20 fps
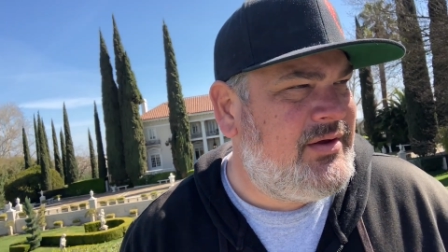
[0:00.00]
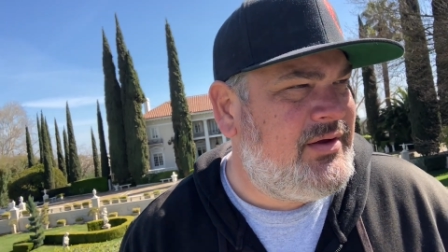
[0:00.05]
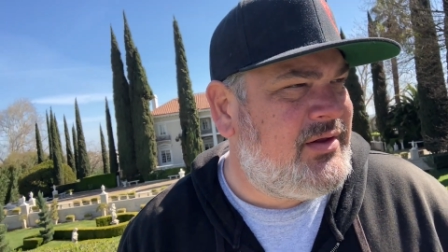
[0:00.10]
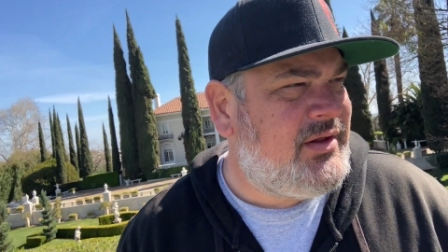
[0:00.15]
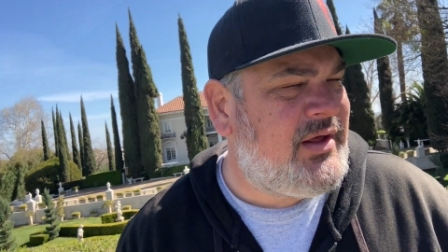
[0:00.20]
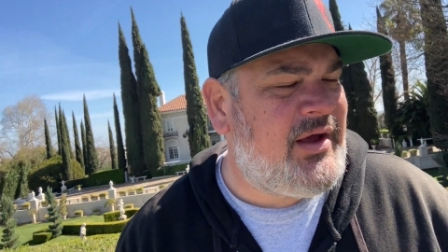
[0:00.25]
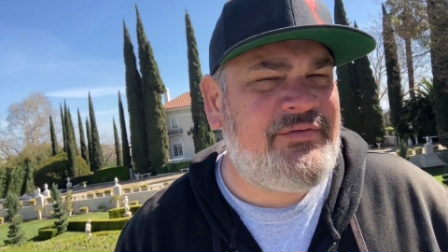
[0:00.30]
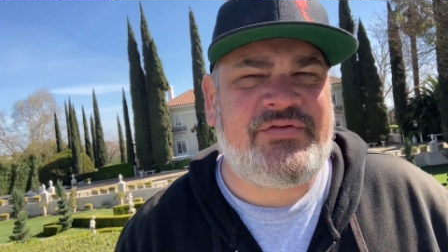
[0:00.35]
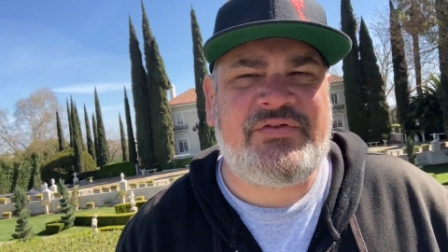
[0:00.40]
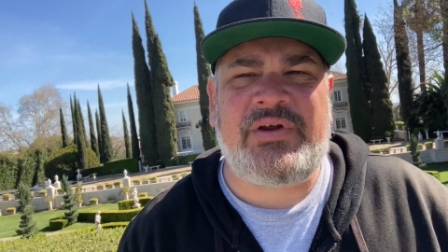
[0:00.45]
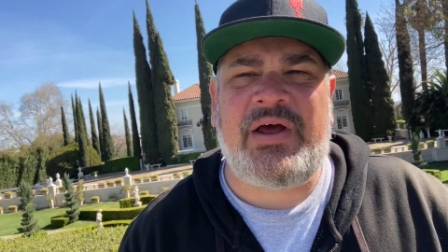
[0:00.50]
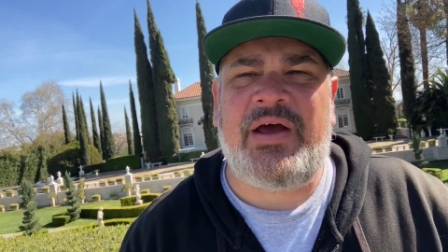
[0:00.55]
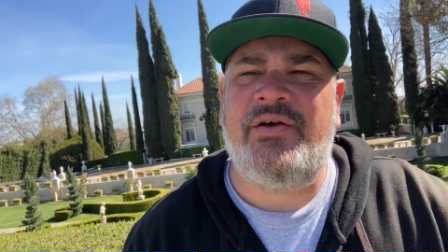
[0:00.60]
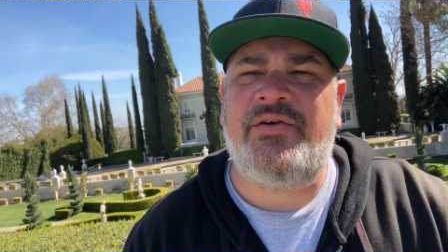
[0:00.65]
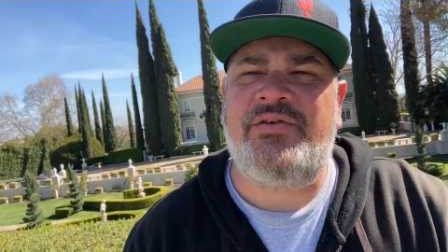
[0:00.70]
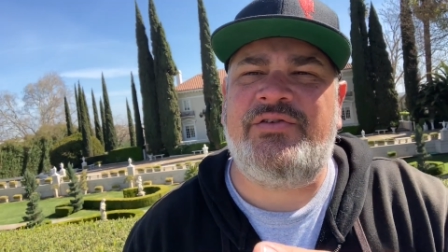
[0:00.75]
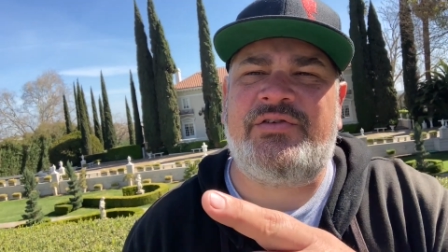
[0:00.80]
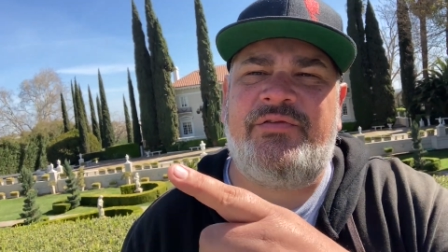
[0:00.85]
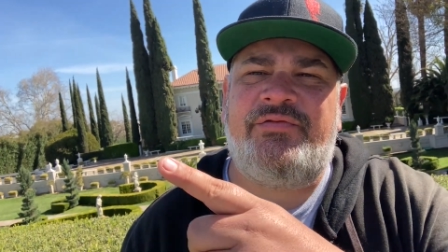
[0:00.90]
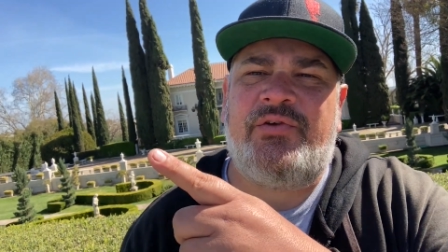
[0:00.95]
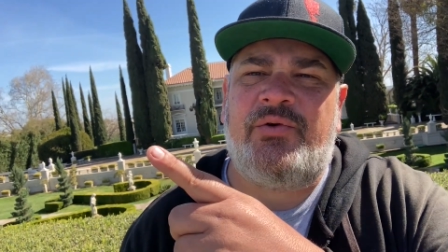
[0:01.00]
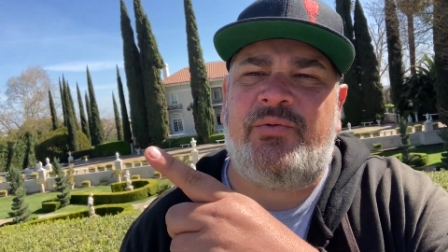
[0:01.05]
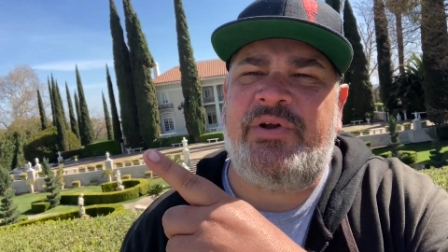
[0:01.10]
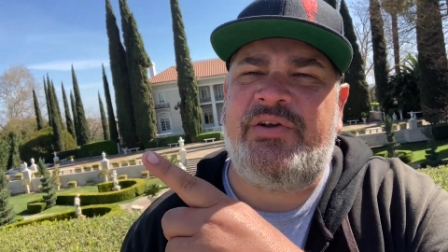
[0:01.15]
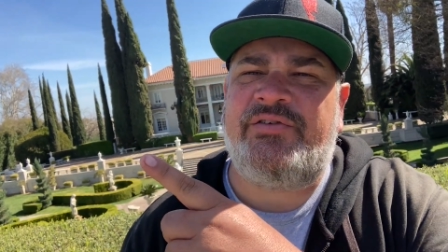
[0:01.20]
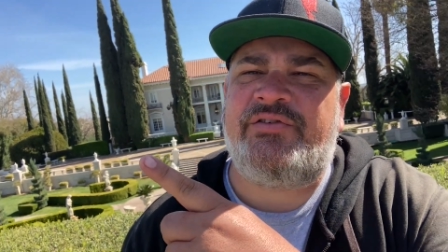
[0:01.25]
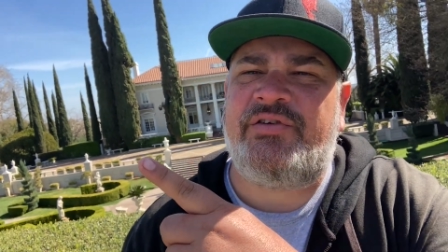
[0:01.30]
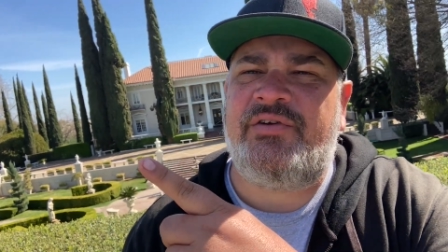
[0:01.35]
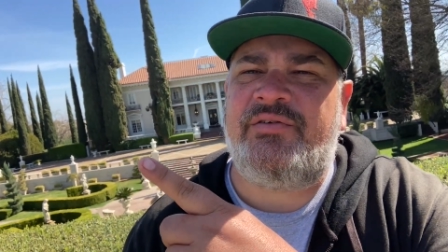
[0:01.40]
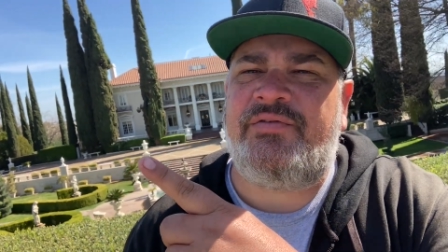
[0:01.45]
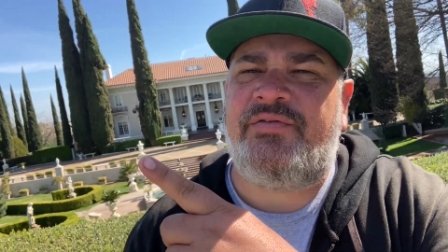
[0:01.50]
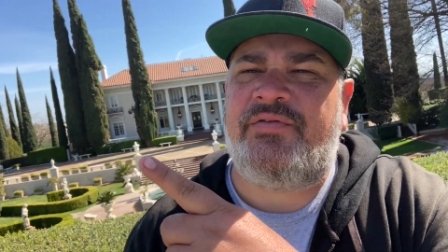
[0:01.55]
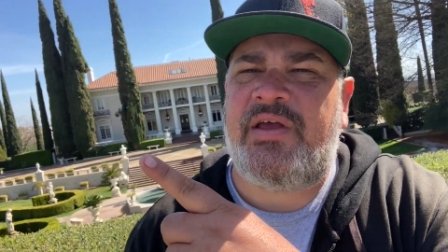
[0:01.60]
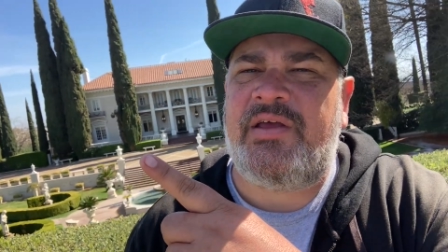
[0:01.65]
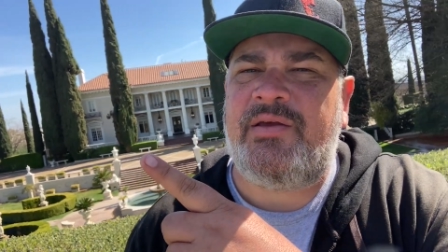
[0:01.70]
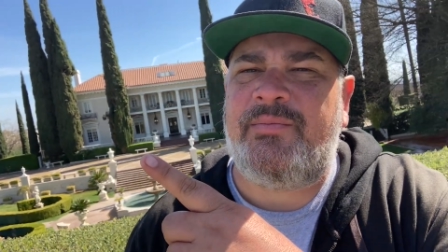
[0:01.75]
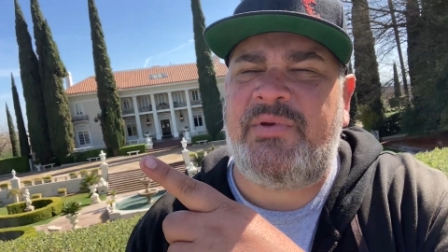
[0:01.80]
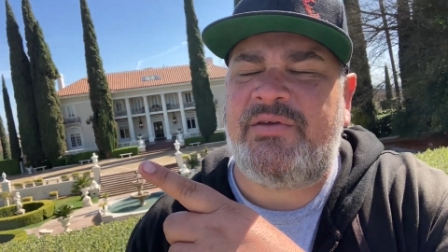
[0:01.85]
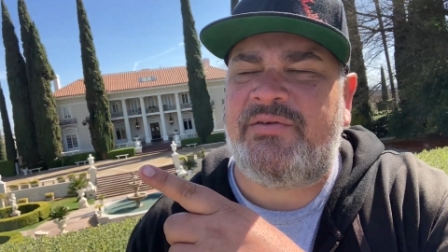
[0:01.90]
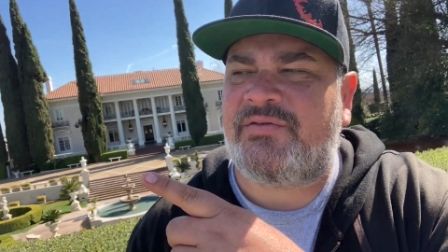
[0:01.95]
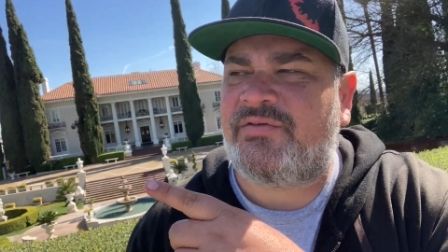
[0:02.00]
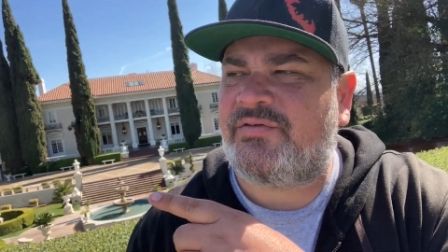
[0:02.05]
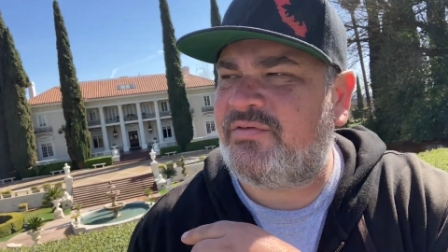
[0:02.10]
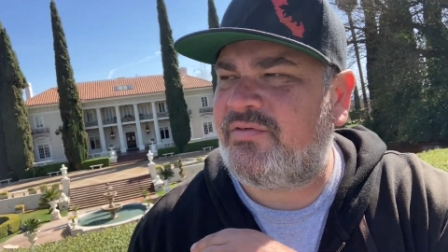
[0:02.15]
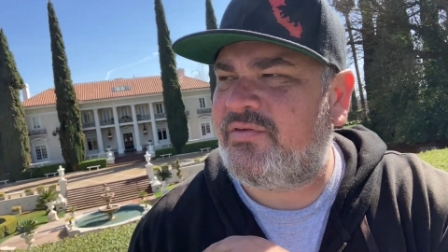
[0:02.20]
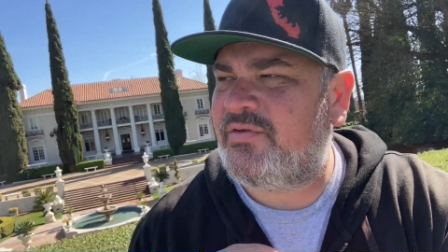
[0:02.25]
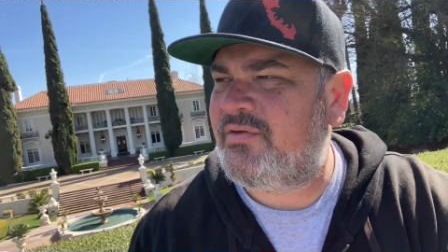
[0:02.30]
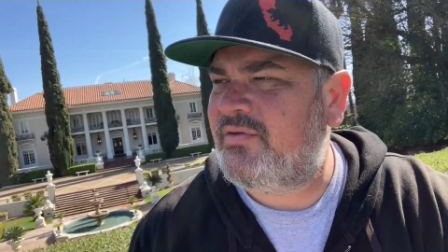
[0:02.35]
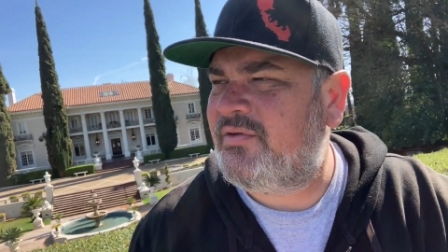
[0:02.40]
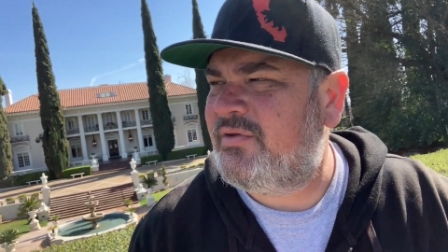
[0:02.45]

Lifestyles of the rich and famous,